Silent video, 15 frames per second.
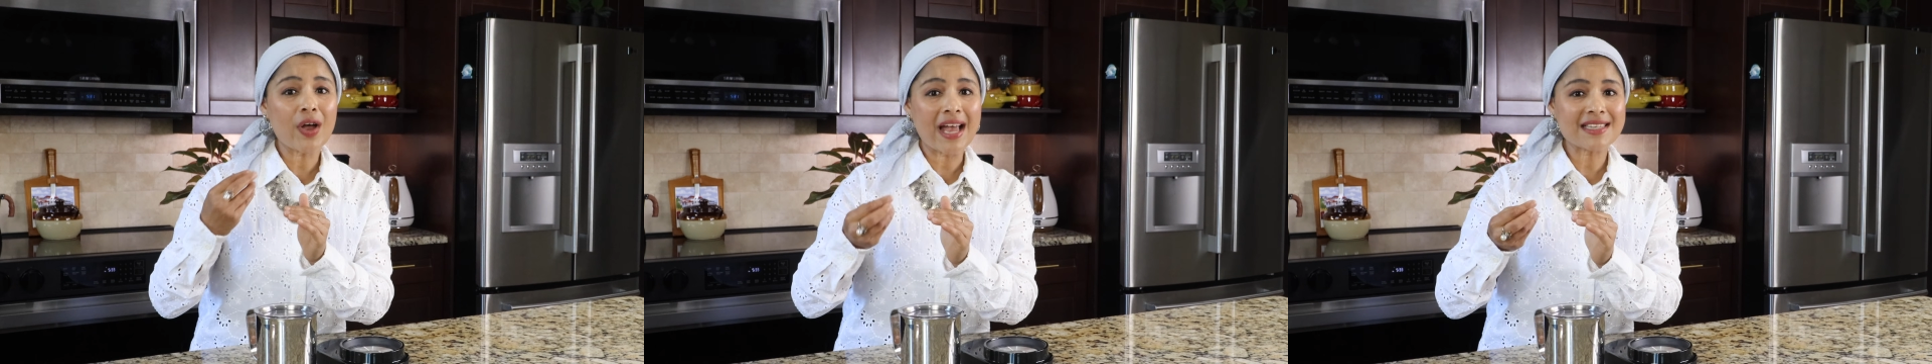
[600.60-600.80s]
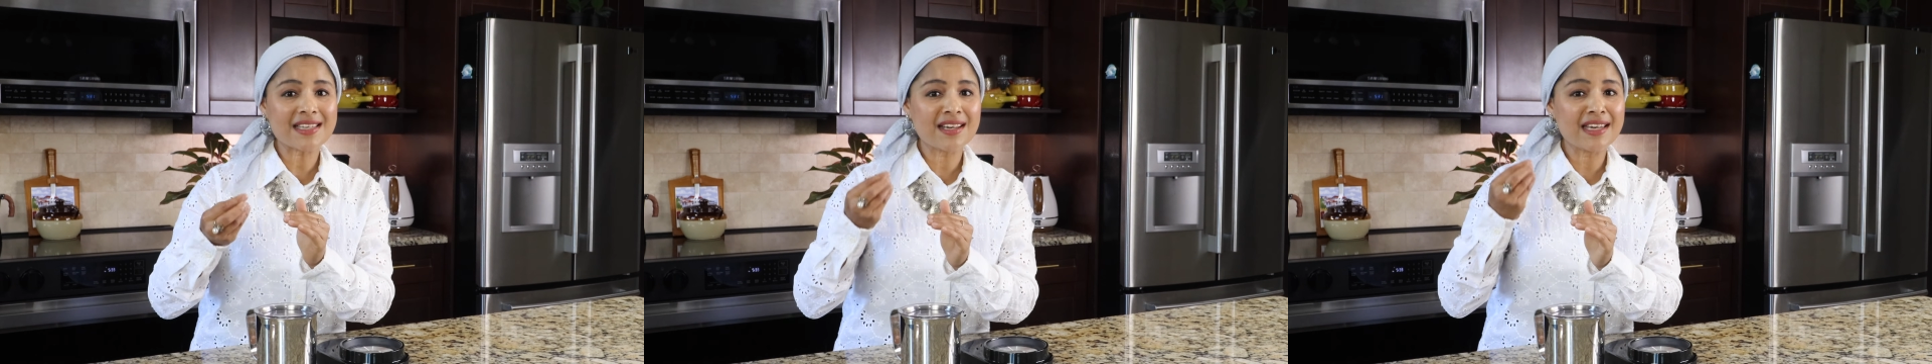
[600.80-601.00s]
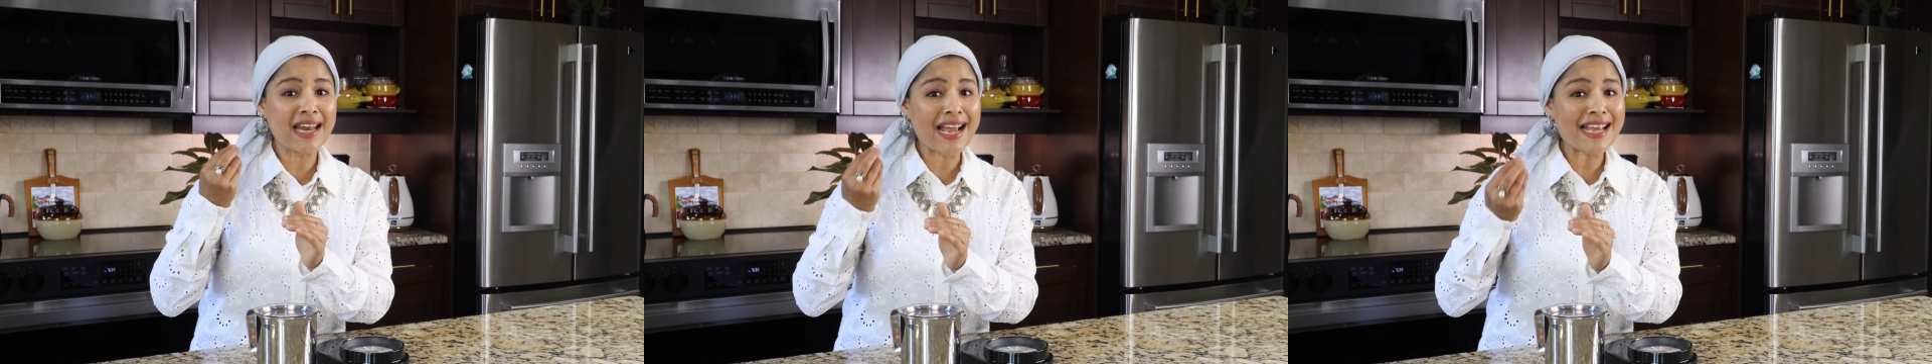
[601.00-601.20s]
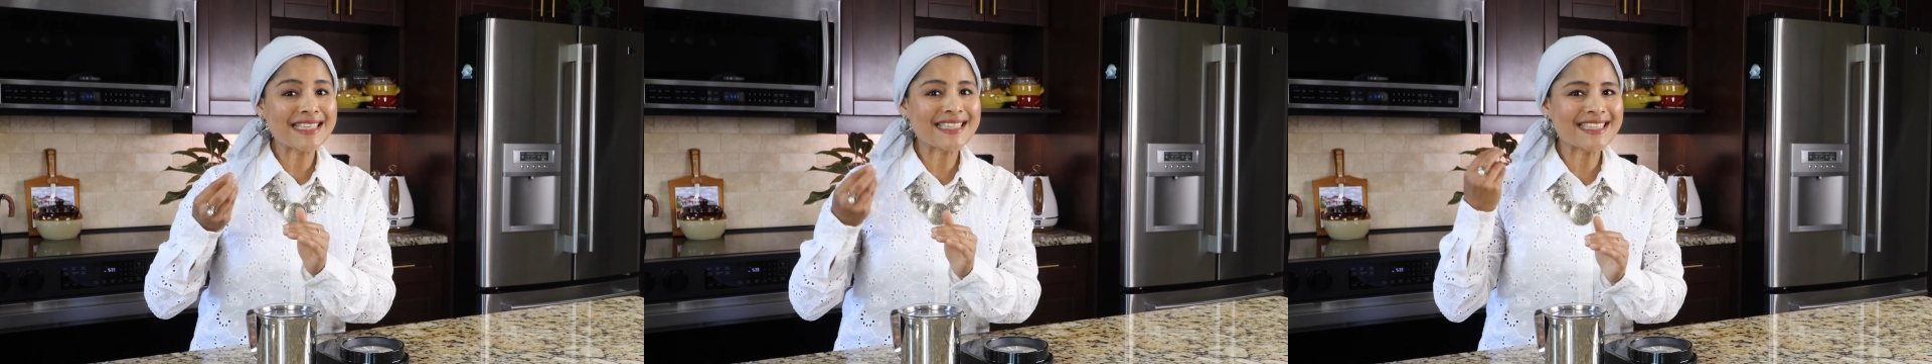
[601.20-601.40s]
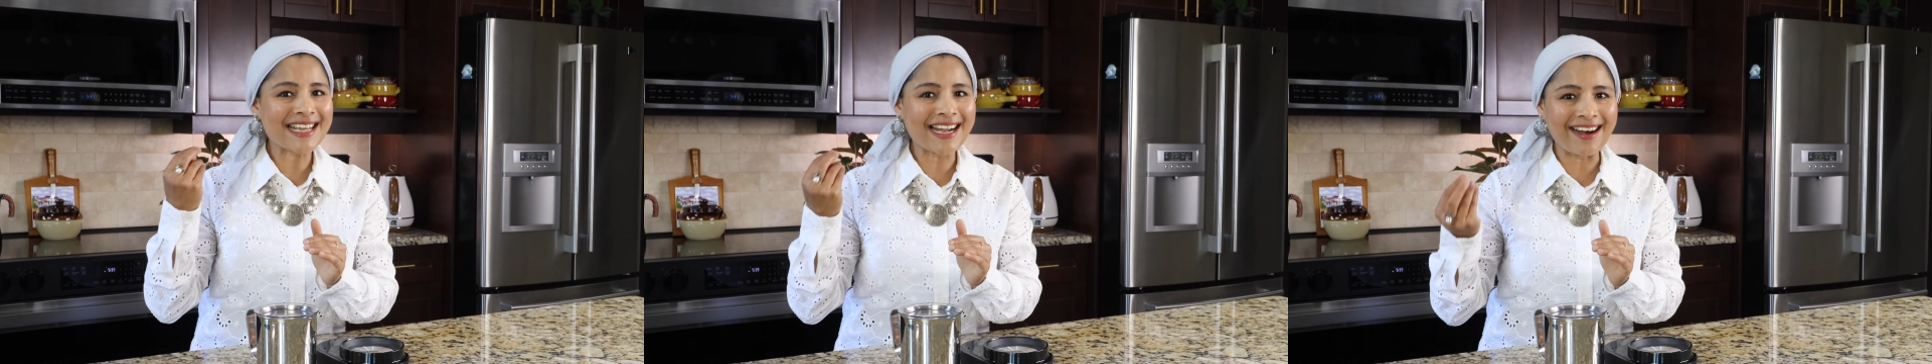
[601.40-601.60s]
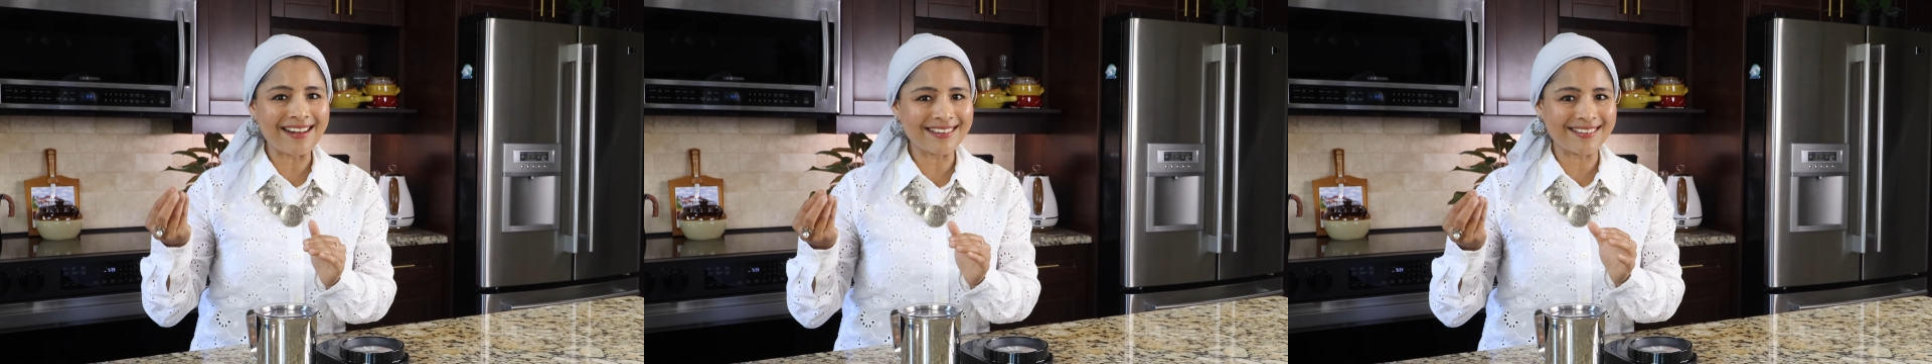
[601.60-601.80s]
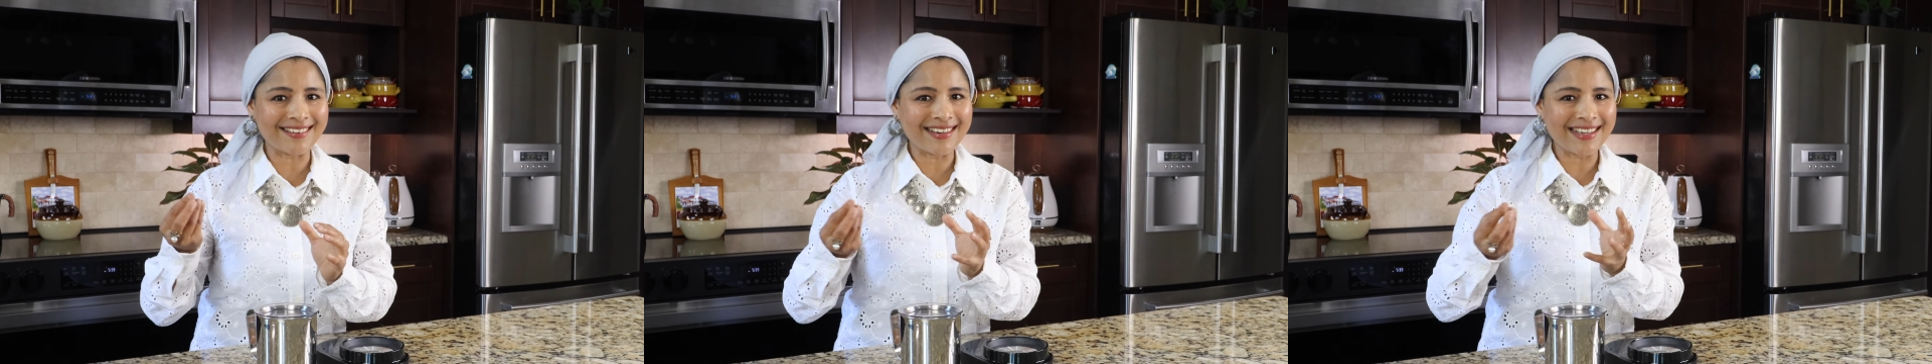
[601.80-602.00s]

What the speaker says: has a nice color.